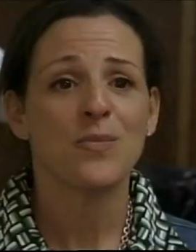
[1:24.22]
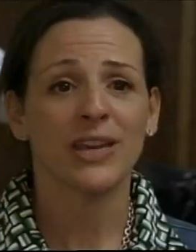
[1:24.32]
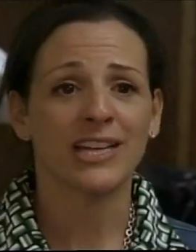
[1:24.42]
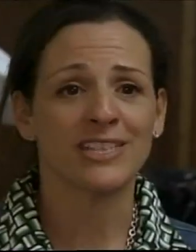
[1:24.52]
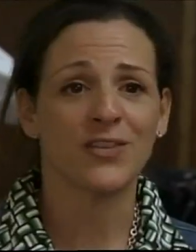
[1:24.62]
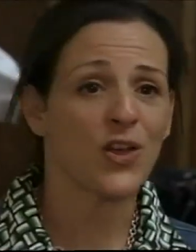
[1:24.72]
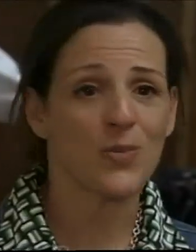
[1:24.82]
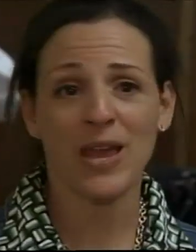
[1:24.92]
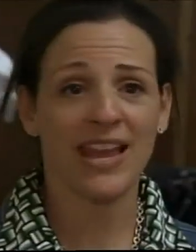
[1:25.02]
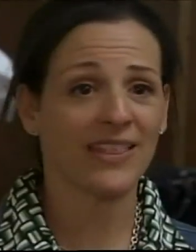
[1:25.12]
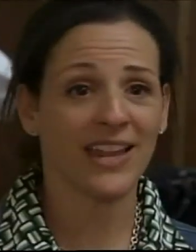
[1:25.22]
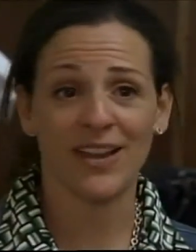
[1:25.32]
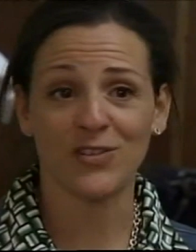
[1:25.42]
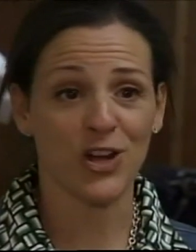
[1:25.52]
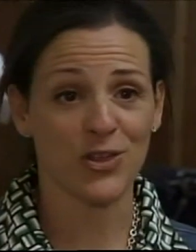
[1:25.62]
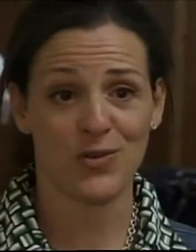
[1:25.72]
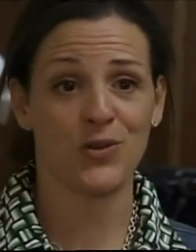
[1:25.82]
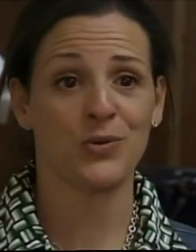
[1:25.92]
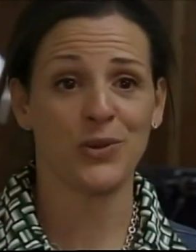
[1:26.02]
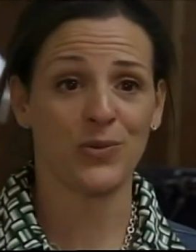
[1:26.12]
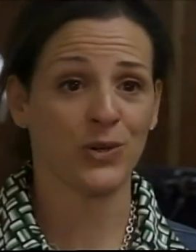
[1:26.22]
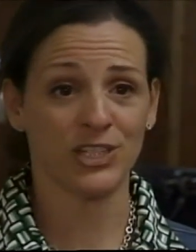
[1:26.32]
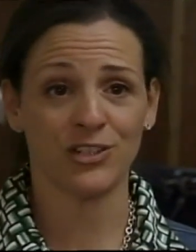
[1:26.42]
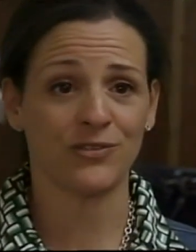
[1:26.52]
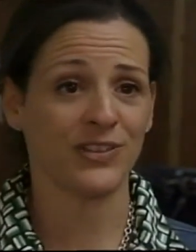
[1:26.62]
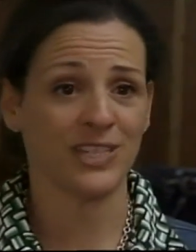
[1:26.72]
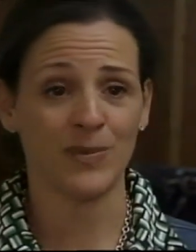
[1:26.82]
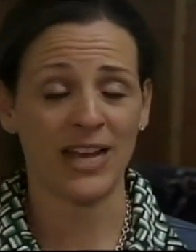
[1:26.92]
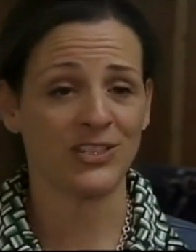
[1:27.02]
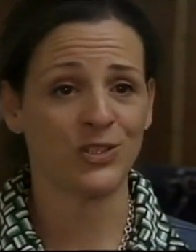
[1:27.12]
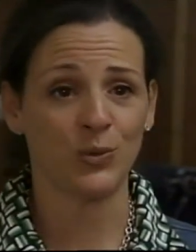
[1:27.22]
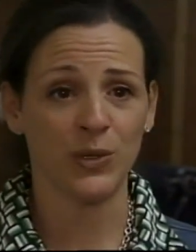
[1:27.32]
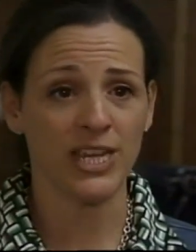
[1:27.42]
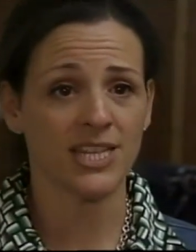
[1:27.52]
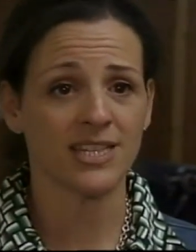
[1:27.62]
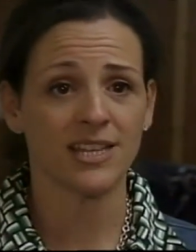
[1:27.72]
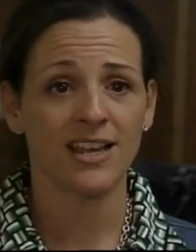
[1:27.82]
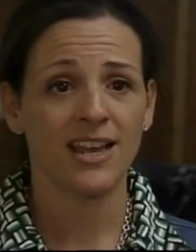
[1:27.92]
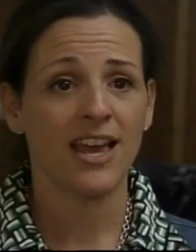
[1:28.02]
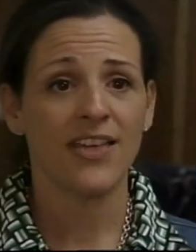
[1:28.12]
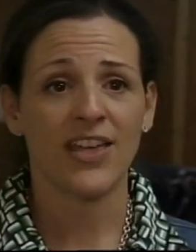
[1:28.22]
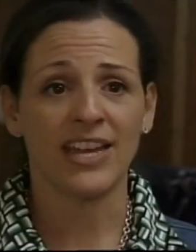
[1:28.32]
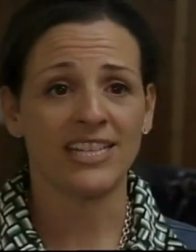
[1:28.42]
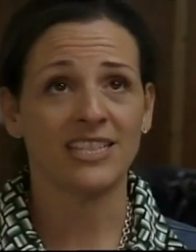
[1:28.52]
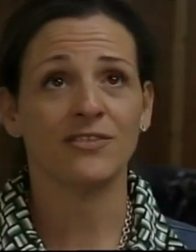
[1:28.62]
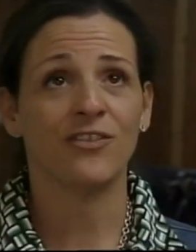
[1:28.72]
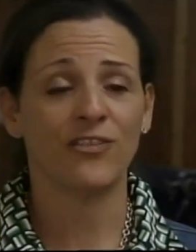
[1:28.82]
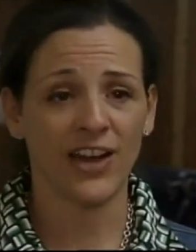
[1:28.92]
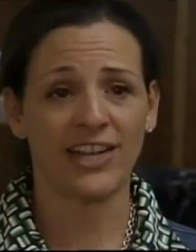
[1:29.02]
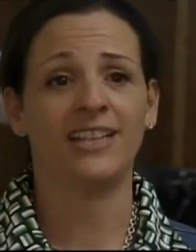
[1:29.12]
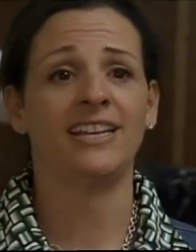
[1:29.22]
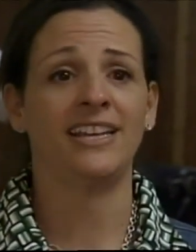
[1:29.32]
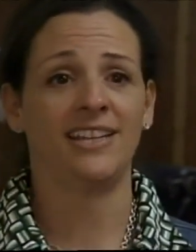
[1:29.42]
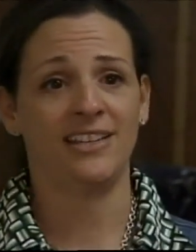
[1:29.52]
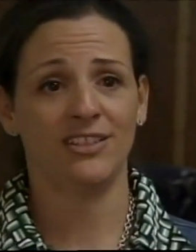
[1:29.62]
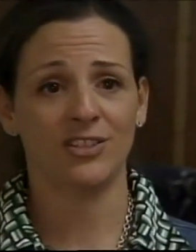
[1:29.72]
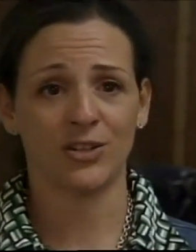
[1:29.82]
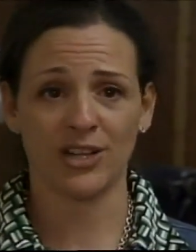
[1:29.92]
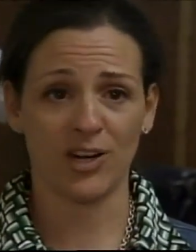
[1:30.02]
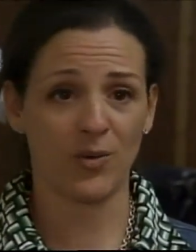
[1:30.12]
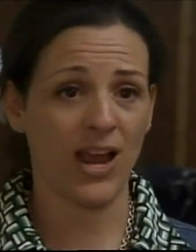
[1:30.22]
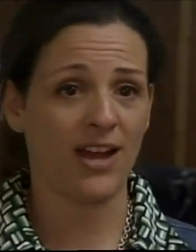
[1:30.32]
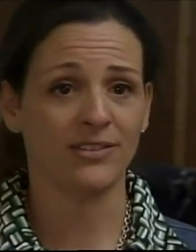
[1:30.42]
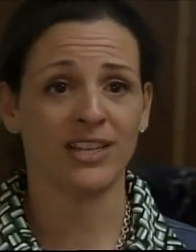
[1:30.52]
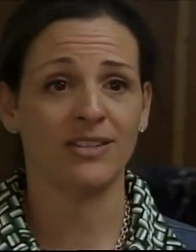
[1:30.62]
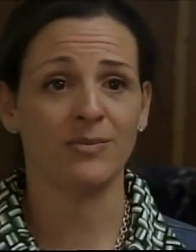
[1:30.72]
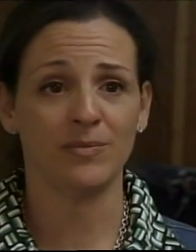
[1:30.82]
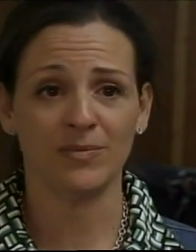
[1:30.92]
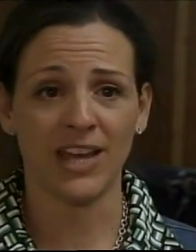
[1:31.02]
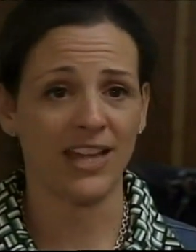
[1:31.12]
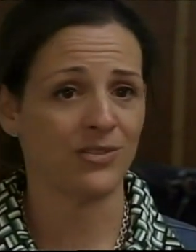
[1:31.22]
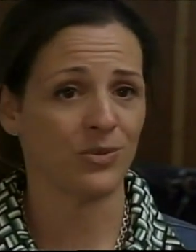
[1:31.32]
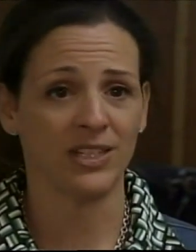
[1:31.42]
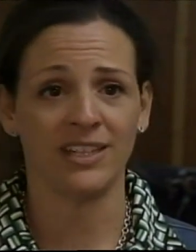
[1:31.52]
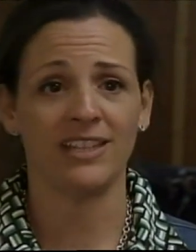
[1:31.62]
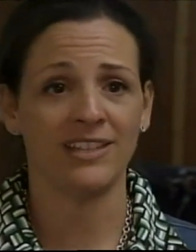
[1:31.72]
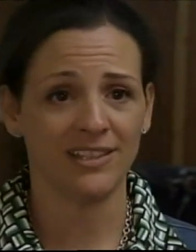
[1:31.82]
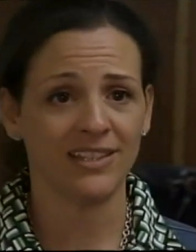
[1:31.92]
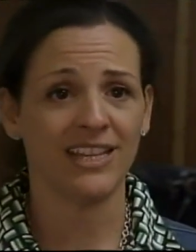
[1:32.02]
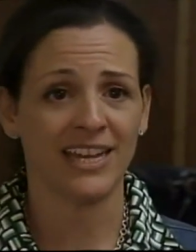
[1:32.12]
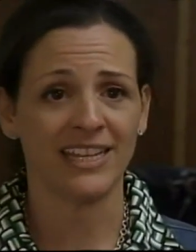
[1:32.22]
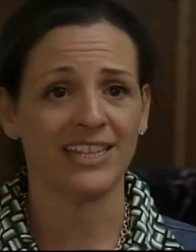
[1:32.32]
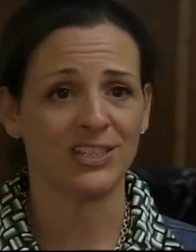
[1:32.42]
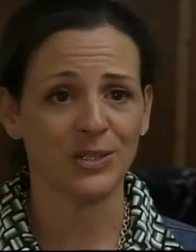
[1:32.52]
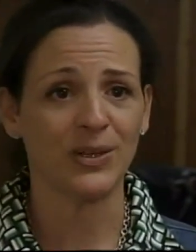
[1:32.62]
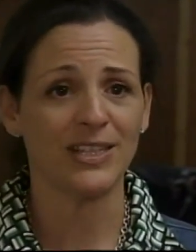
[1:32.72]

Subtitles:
because of all the pain that I've gone through with Richard for these past 2 weeks, that he's finally turning around and really getting into it,